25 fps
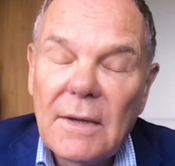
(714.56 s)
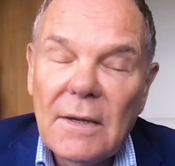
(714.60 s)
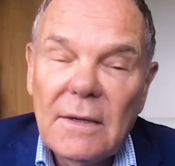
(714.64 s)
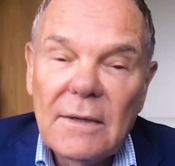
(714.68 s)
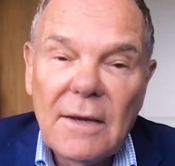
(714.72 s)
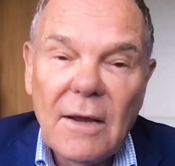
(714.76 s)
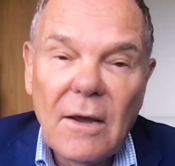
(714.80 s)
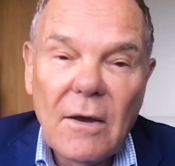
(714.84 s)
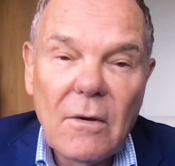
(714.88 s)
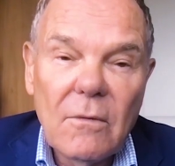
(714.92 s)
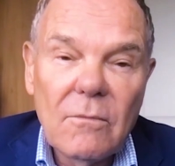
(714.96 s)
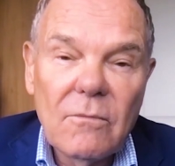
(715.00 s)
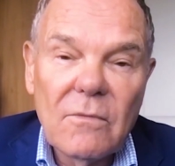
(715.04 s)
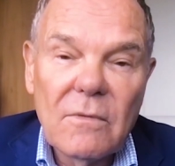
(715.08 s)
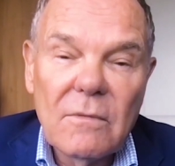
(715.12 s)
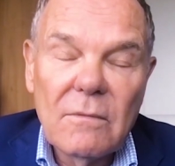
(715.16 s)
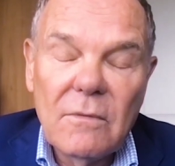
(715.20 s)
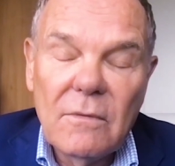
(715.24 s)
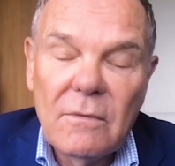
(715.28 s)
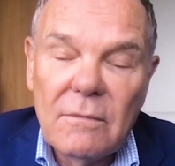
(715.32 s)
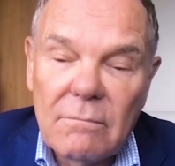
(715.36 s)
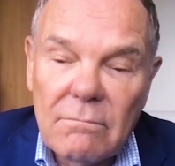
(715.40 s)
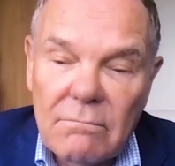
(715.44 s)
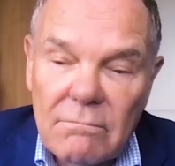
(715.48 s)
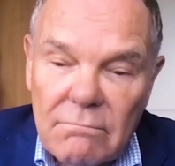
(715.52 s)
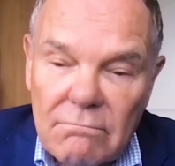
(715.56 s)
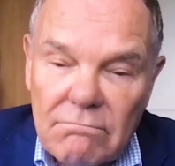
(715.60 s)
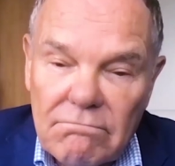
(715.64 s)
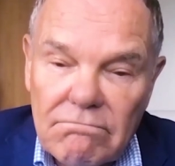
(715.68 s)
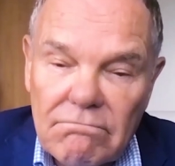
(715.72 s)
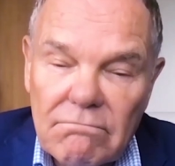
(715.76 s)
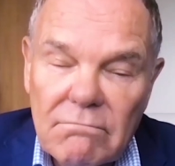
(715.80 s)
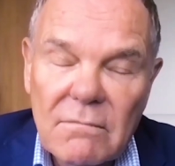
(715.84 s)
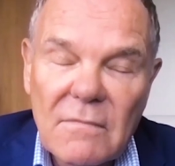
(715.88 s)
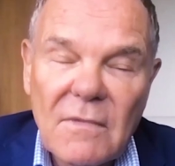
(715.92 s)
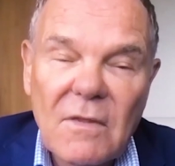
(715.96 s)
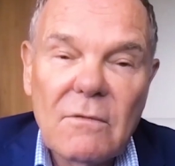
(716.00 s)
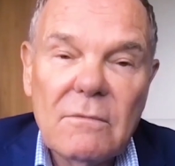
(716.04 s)
Now,
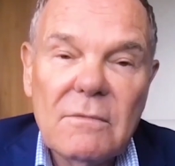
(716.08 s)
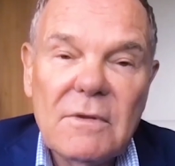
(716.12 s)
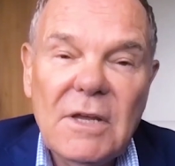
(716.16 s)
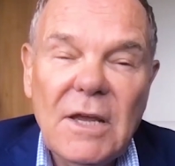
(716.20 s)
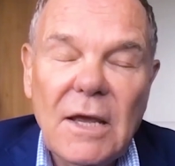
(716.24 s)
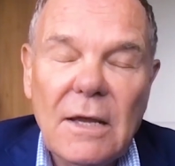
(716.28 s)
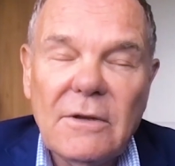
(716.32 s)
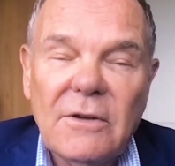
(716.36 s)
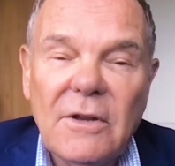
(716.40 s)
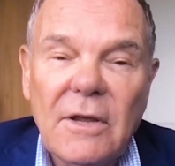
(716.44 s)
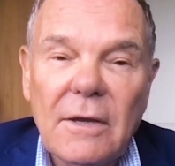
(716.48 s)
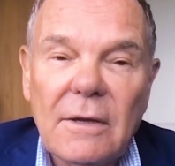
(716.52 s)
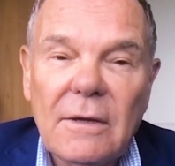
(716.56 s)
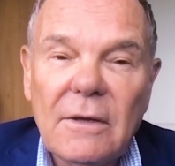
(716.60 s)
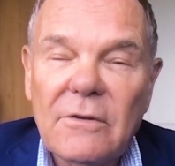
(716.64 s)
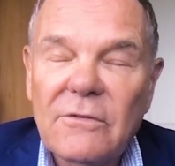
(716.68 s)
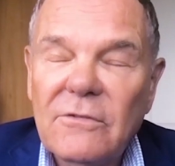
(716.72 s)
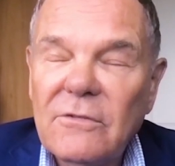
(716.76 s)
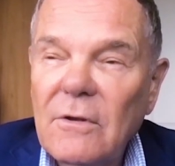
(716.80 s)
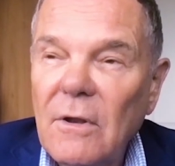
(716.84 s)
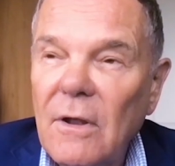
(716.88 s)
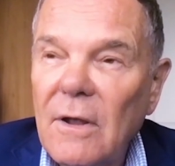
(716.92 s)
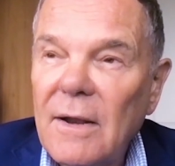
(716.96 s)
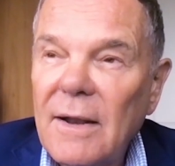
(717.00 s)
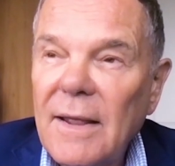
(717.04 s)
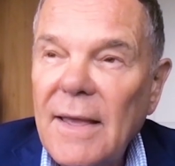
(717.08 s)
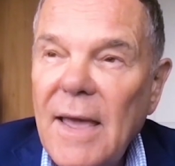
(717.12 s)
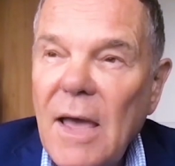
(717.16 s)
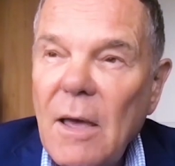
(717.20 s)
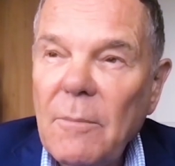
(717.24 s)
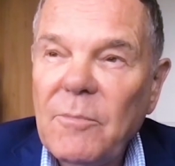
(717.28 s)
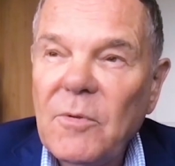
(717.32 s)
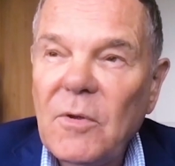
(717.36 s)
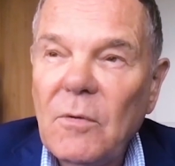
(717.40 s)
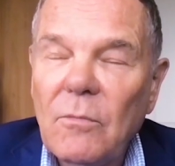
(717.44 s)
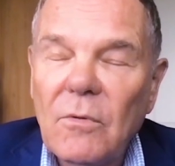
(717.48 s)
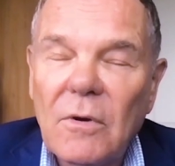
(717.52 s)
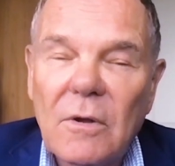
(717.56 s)
the ending is not a
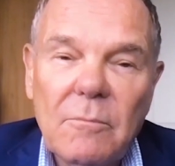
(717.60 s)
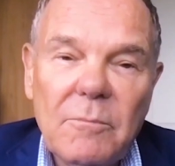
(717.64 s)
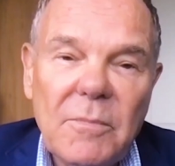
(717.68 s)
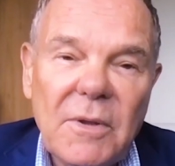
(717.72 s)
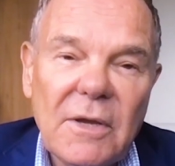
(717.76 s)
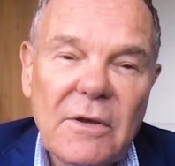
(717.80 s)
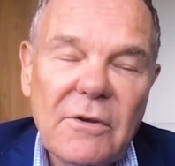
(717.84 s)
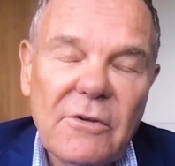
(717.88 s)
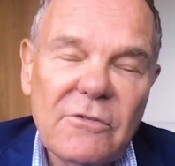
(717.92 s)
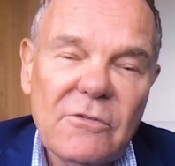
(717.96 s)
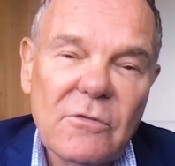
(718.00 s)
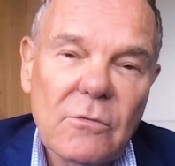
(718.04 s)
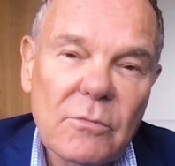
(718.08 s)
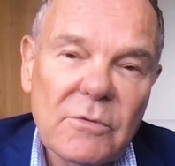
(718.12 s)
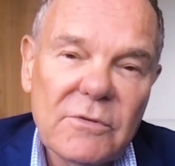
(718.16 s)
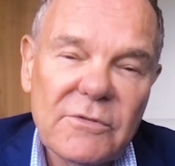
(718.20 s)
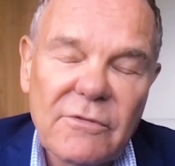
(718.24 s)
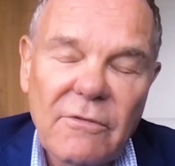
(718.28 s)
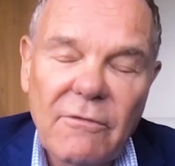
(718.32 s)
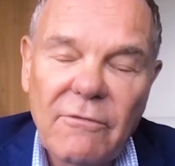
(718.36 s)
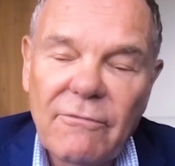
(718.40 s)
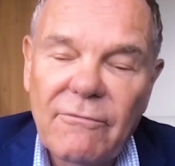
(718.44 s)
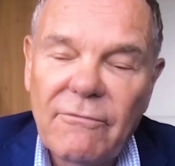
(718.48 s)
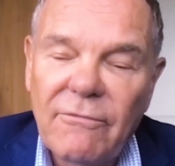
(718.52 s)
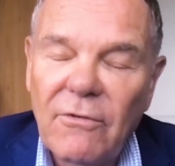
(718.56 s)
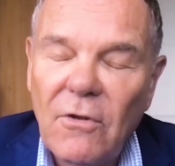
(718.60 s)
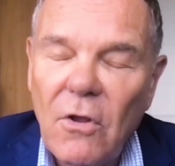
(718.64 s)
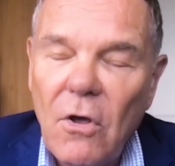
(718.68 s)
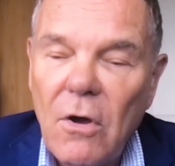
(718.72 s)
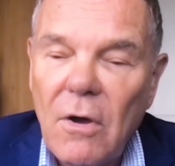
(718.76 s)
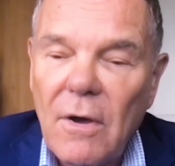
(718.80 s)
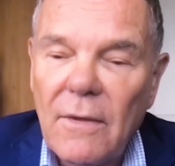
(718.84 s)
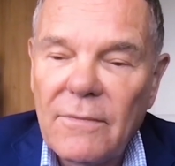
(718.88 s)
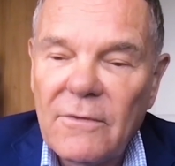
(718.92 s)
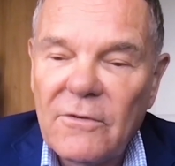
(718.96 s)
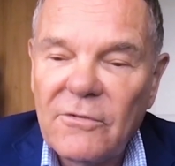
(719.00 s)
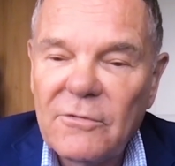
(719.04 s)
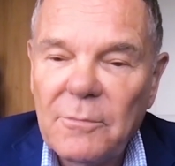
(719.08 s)
happy one because there was a flaw
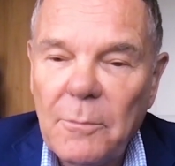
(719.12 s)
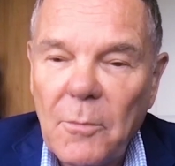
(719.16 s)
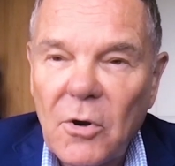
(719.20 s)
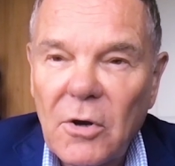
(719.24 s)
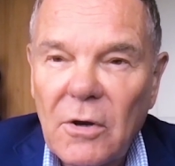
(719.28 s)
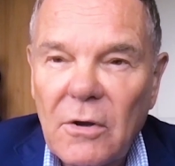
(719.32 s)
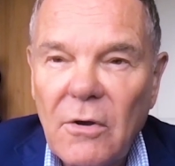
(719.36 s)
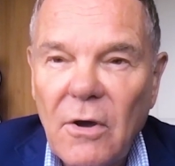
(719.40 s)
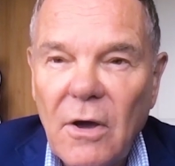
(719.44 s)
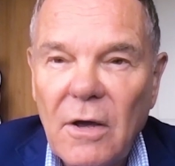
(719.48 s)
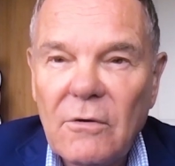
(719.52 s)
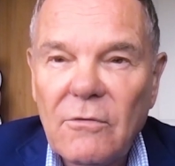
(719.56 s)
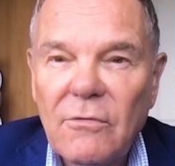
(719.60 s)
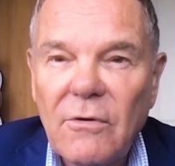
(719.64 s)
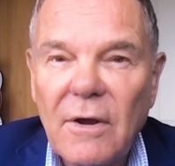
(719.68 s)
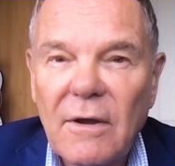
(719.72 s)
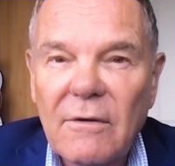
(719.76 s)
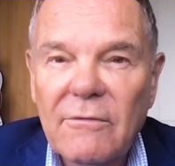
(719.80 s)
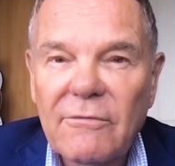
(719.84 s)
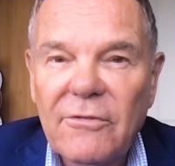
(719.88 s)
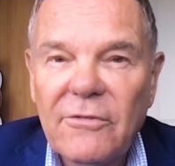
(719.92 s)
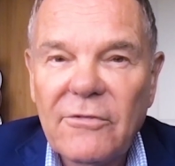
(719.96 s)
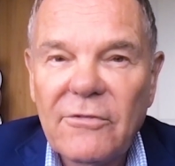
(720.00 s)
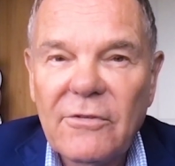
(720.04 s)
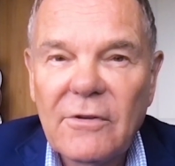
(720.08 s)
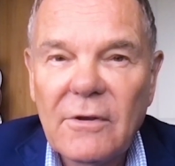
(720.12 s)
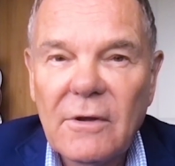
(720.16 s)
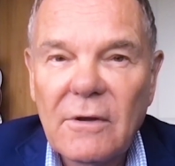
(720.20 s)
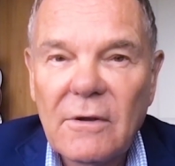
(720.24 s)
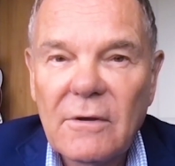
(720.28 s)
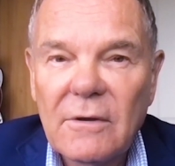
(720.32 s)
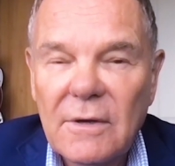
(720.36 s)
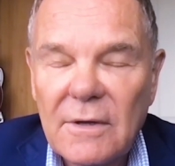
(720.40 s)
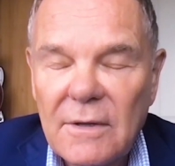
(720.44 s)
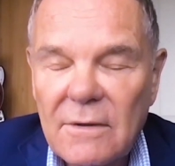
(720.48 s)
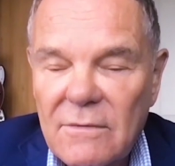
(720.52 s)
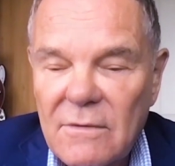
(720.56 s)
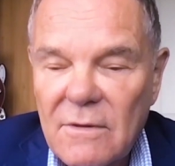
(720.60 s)
in the smart contract
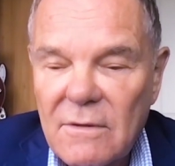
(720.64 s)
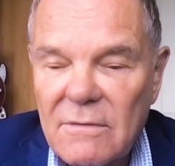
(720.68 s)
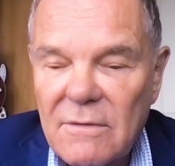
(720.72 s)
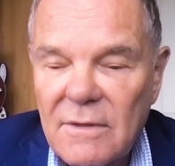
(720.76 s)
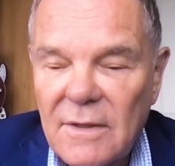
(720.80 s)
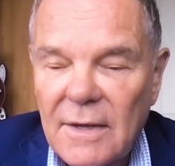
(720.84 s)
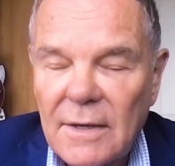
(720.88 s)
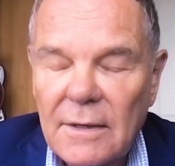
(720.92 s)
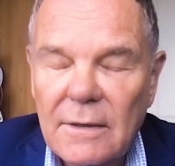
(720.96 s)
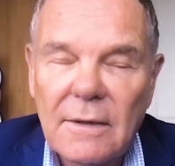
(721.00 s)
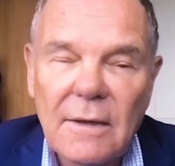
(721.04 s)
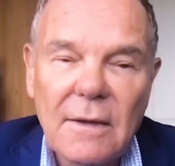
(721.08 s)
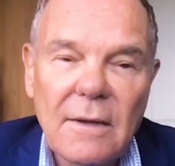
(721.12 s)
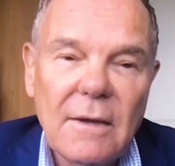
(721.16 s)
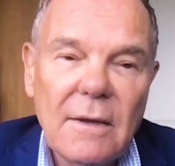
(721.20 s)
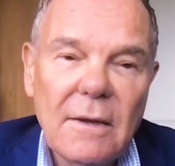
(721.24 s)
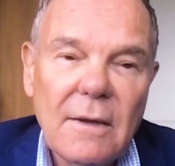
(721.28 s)
facility, and the thing,